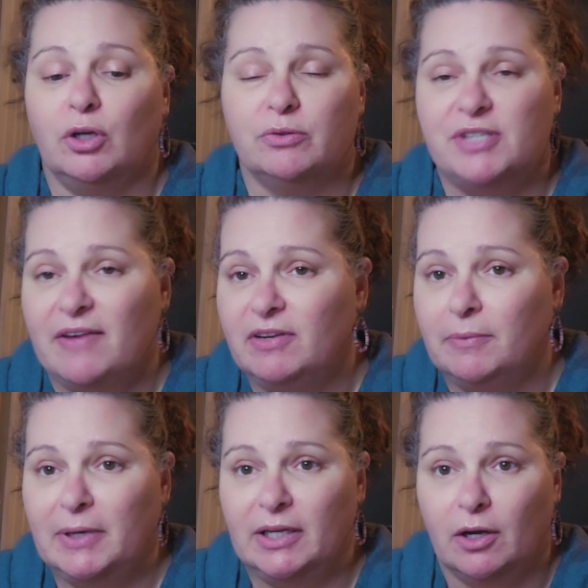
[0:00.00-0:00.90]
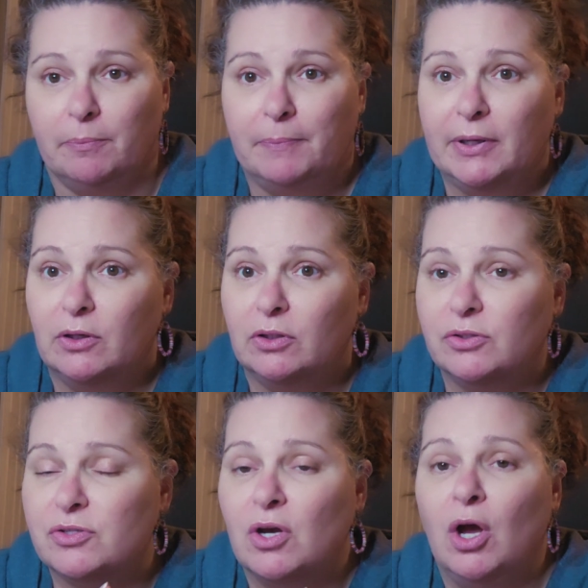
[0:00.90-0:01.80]
save any money on
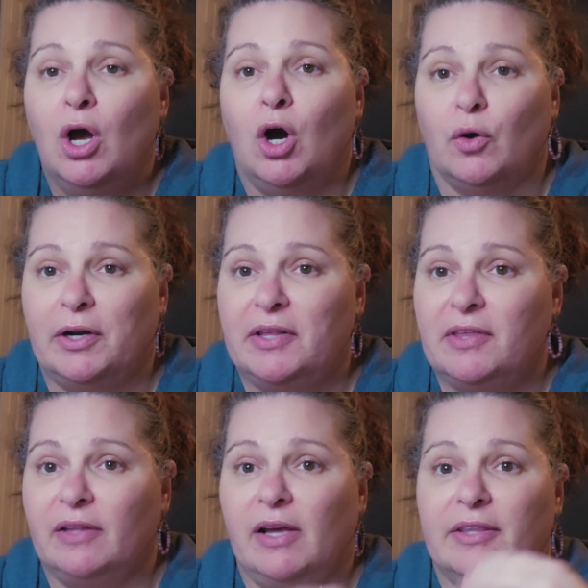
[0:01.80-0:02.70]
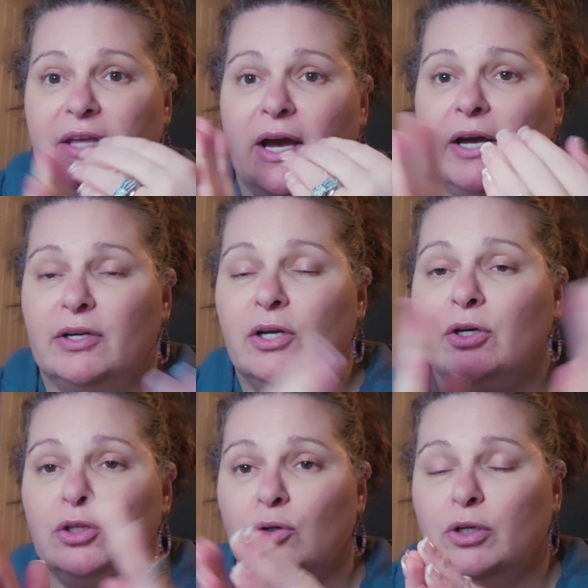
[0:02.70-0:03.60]
bills or anything like that,
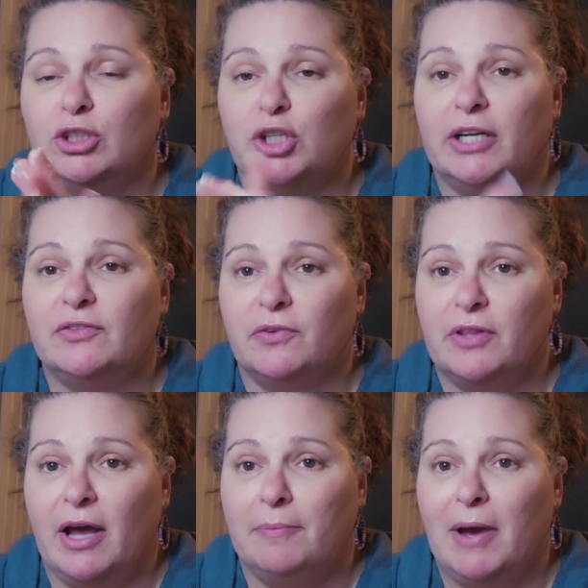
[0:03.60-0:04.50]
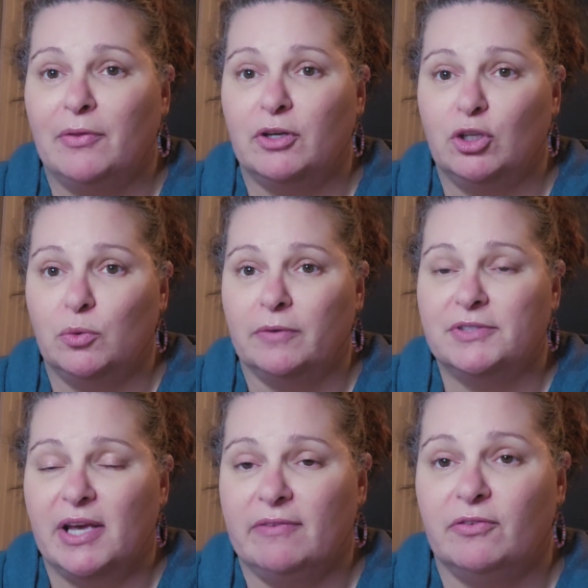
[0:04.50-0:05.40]
you can transfer that amount that you would have
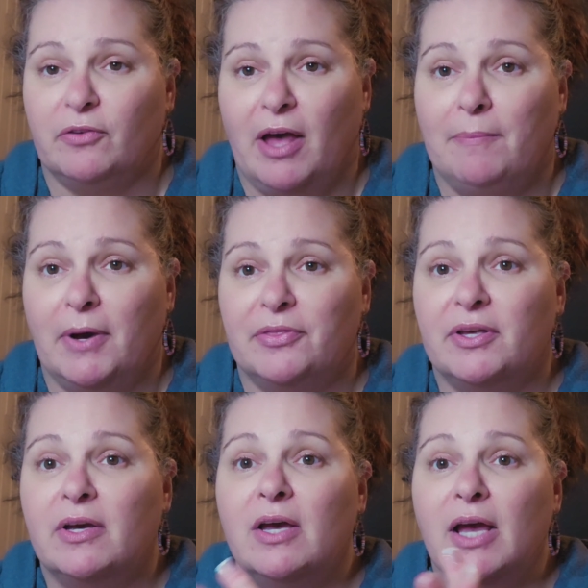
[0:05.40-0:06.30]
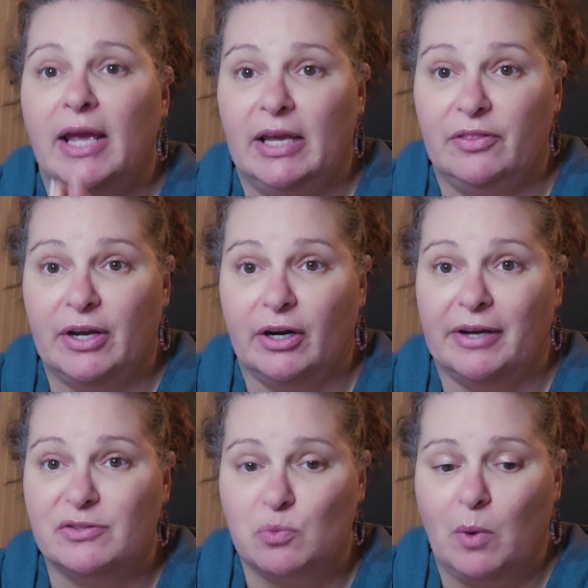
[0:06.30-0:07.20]
saved for that month in there
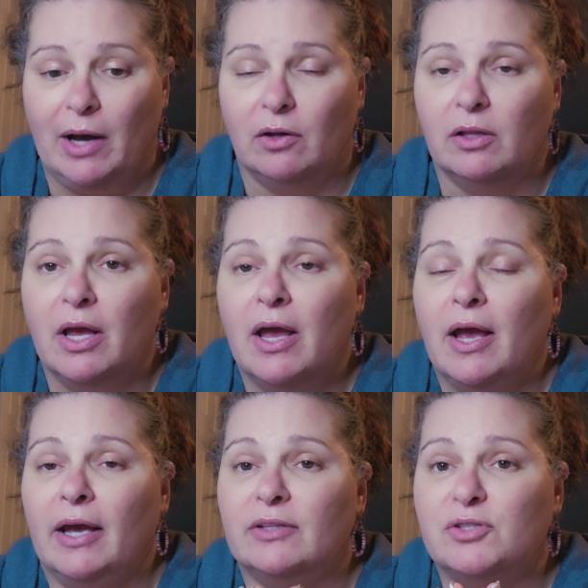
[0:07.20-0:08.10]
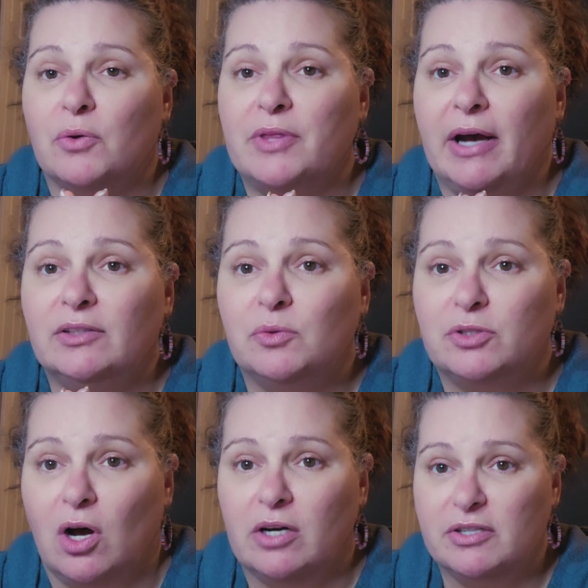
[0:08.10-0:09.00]
as well. And so that's
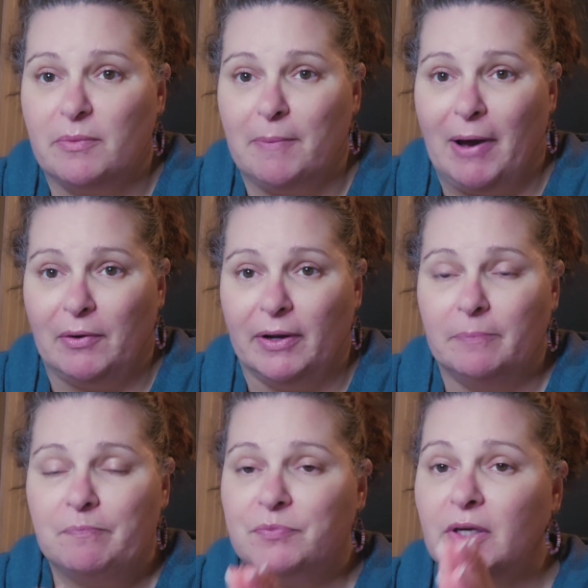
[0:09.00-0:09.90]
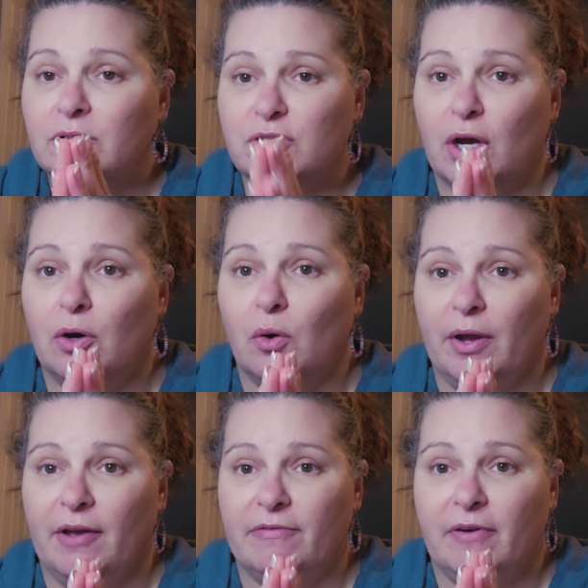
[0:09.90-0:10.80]
what's awesome about it. So
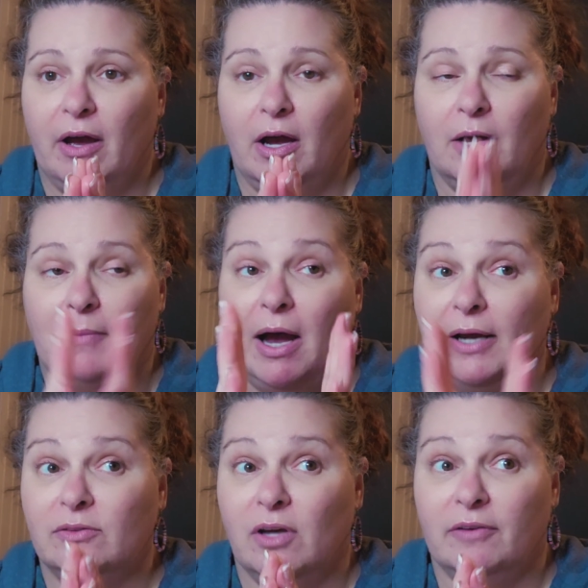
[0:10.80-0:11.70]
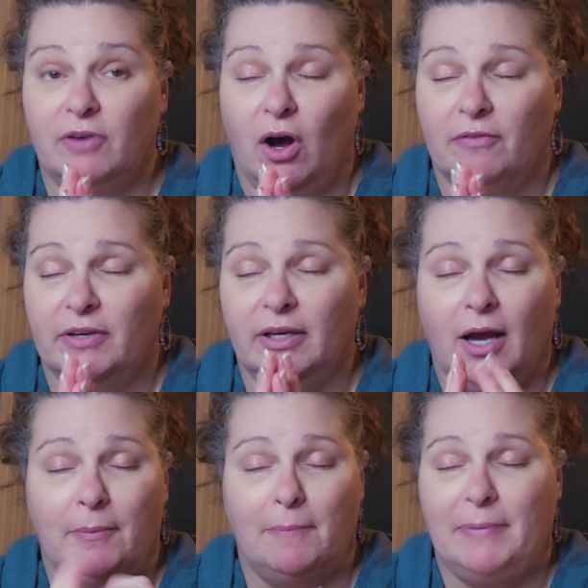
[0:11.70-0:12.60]
if I love coffee,
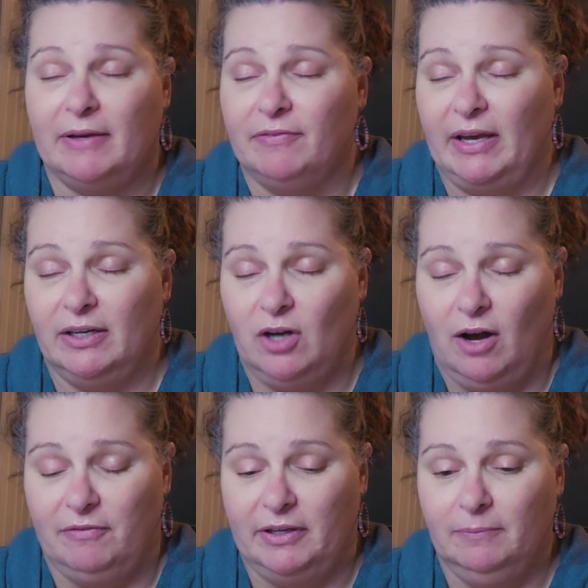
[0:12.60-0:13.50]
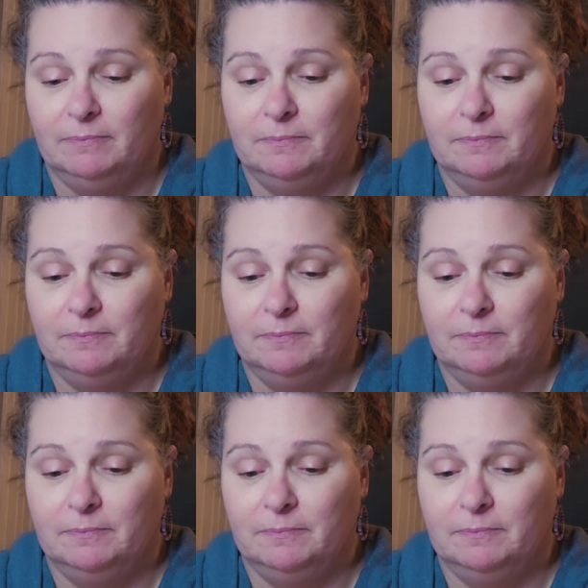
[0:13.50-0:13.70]
I'm a big fan of coffee,